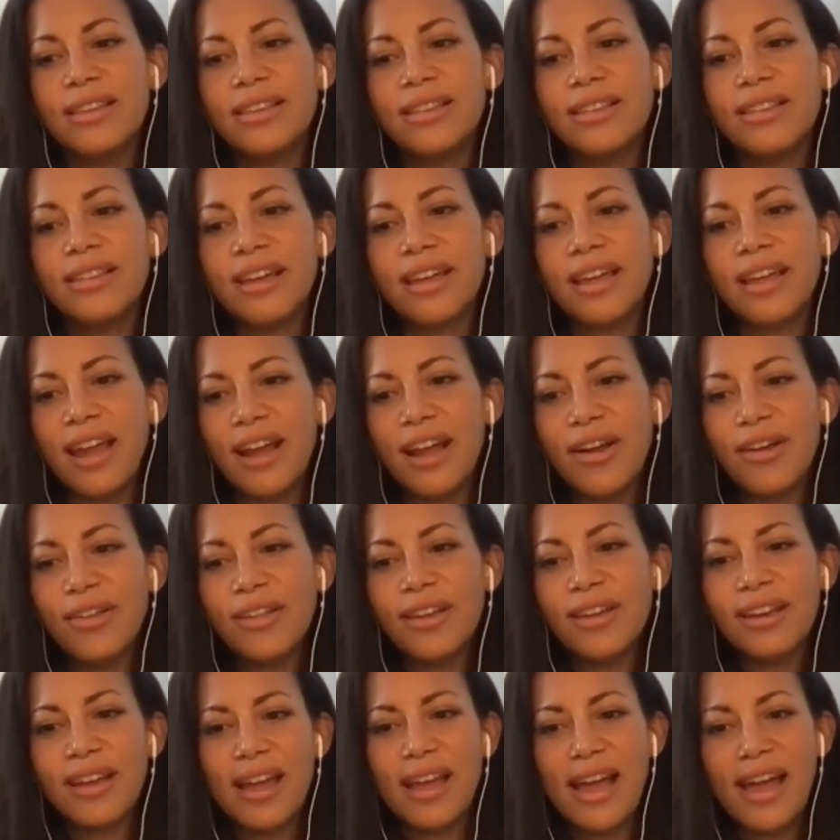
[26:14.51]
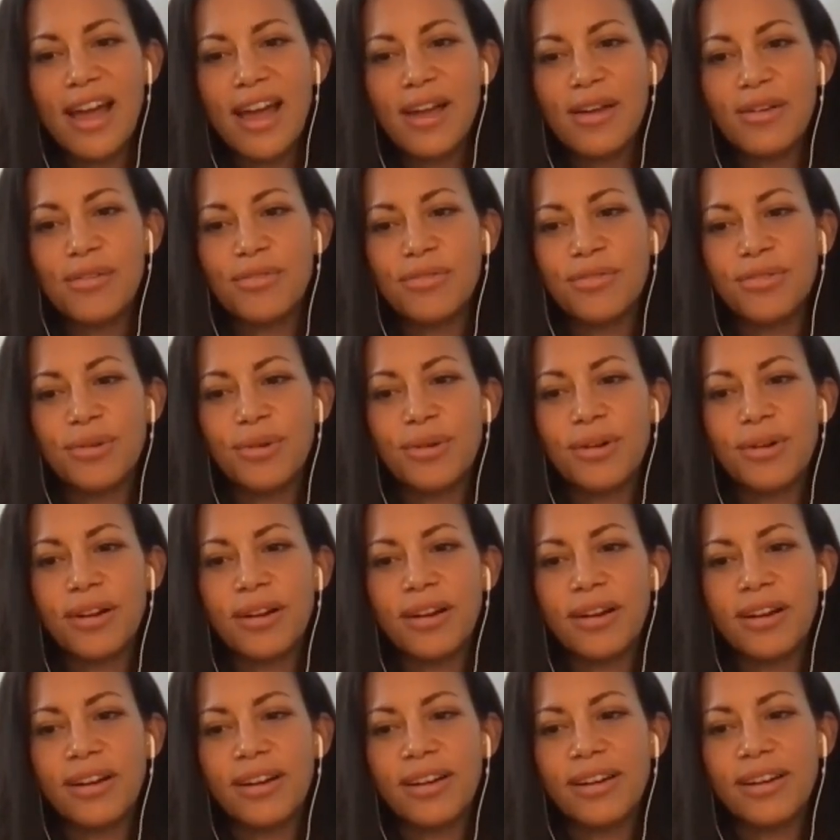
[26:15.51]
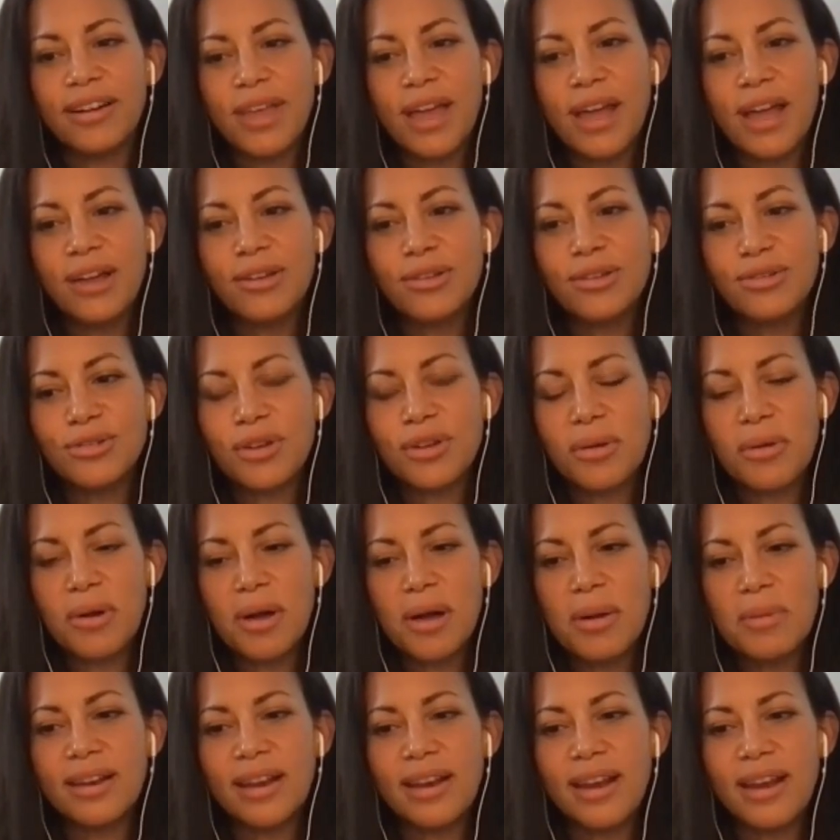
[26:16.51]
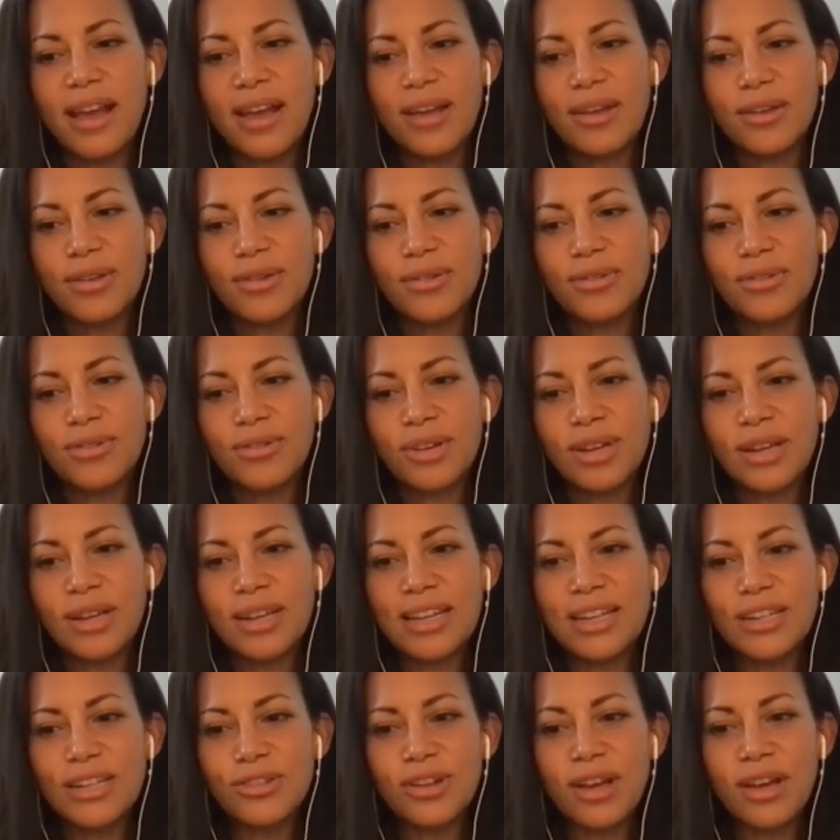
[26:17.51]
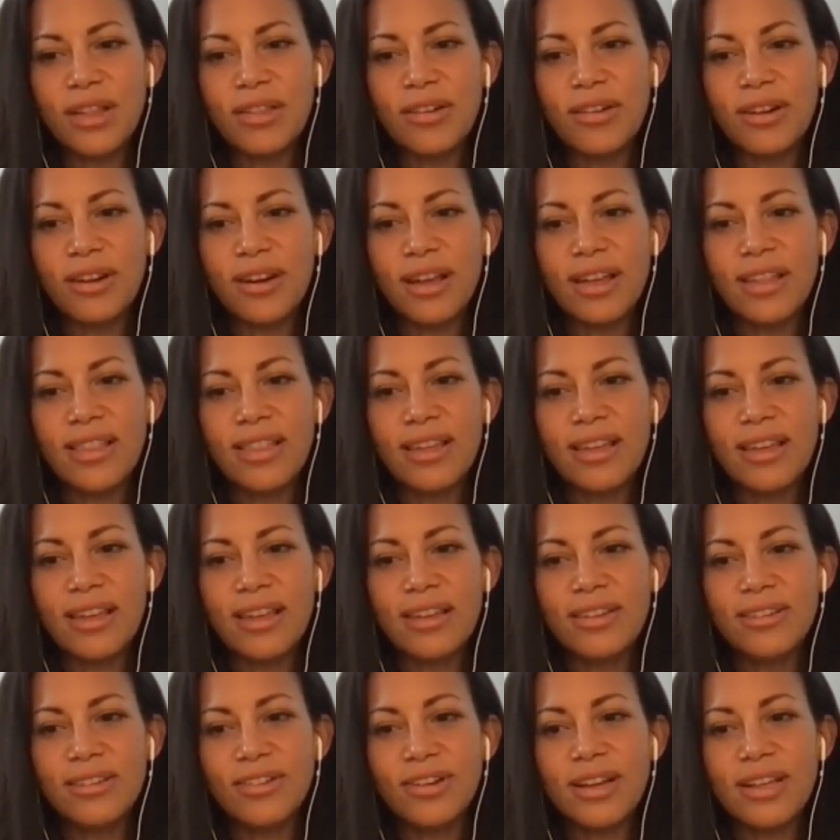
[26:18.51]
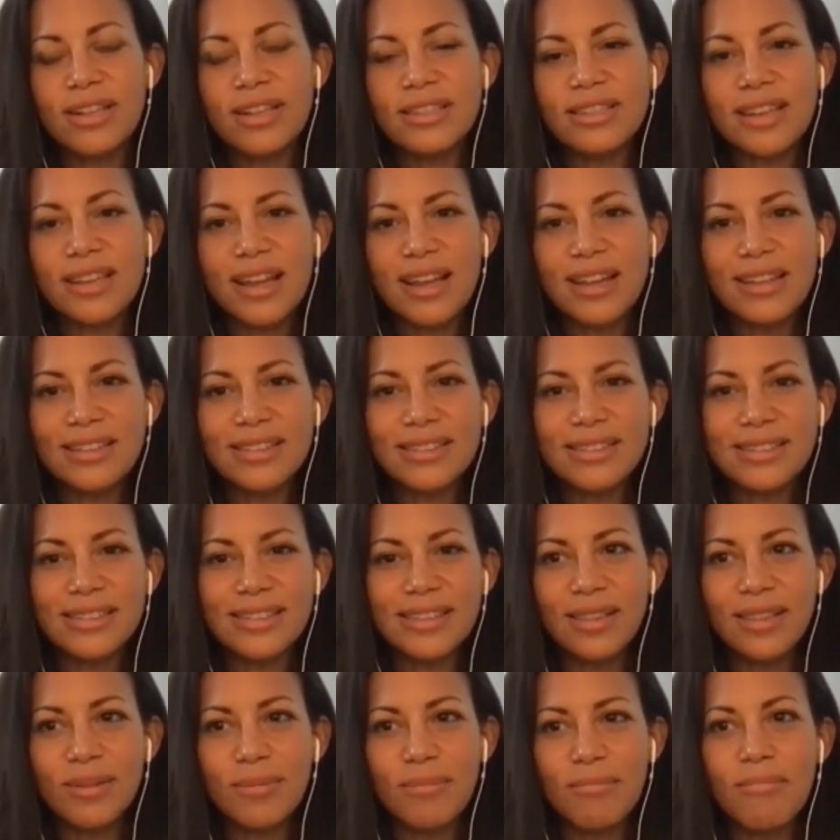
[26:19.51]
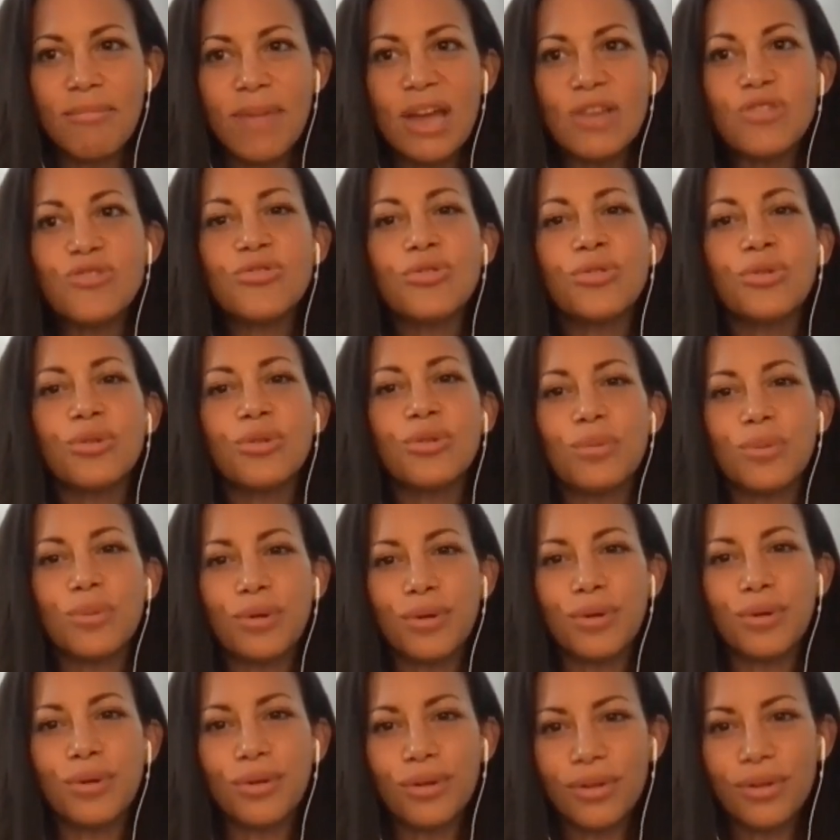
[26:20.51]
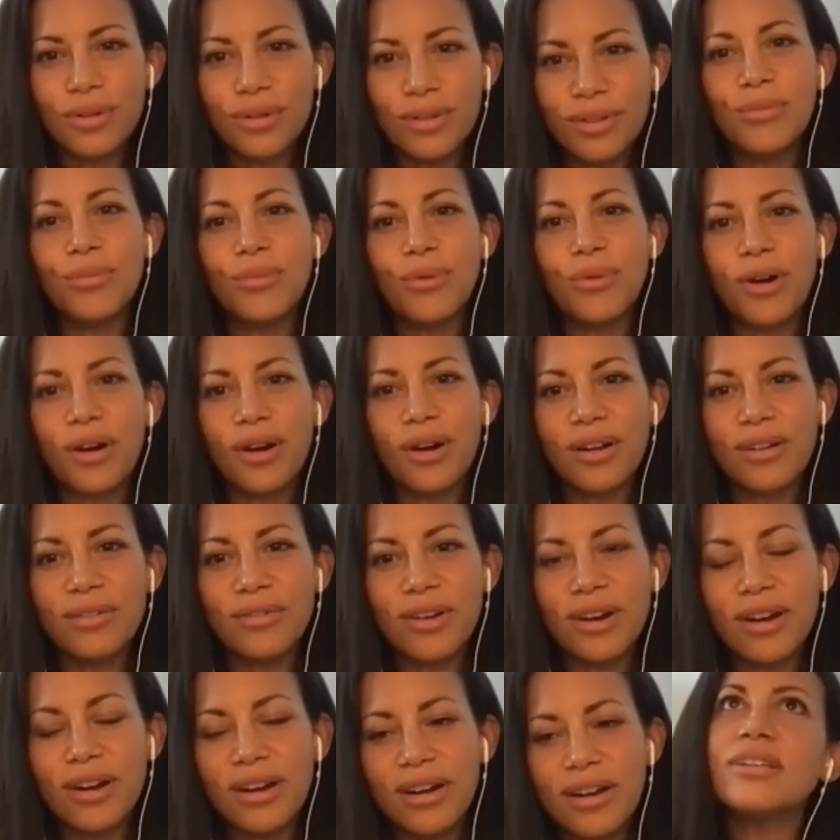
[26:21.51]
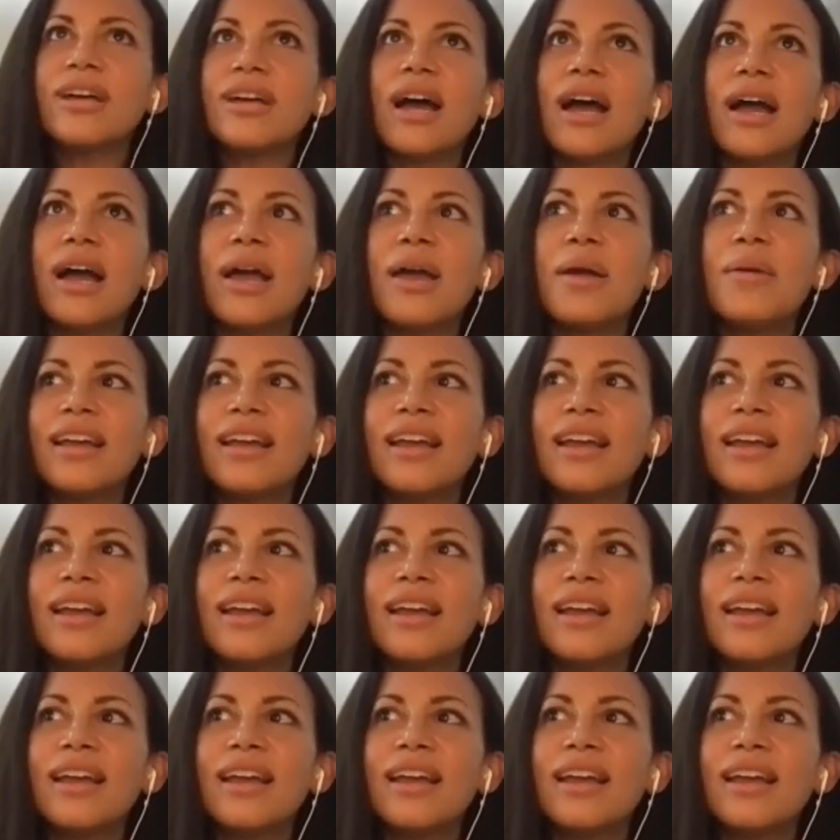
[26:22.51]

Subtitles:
the care that you have for how you show up and how you treat each other, I think transcends the measurable work of our time.